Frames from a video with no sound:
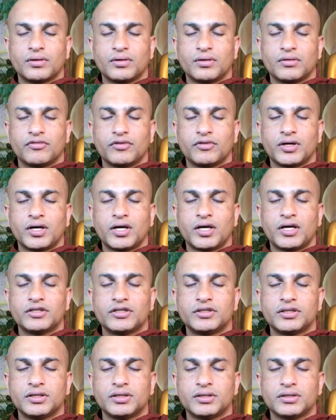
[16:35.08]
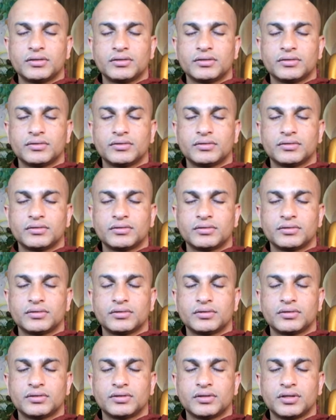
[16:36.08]
is arising,
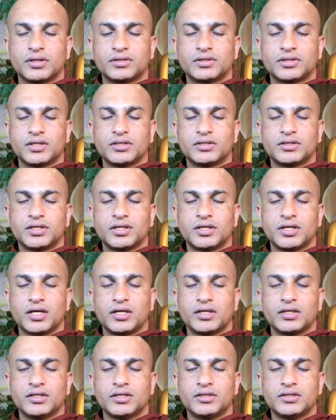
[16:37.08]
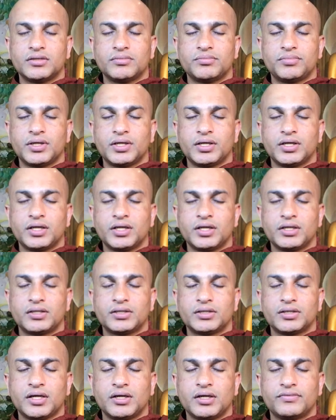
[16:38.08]
existing, and disappearing
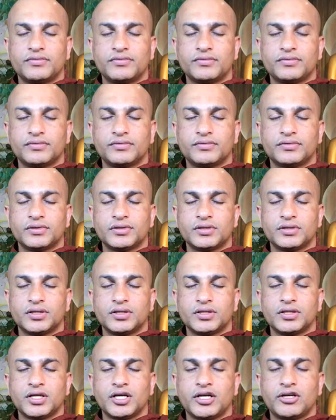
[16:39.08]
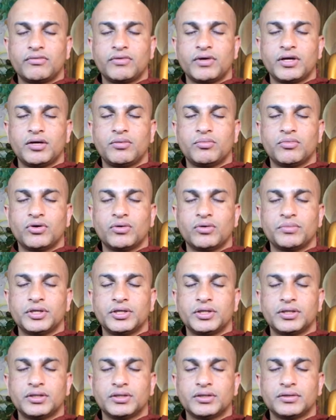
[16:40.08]
itself in that very
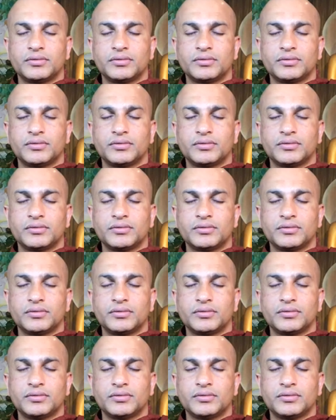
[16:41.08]
moment.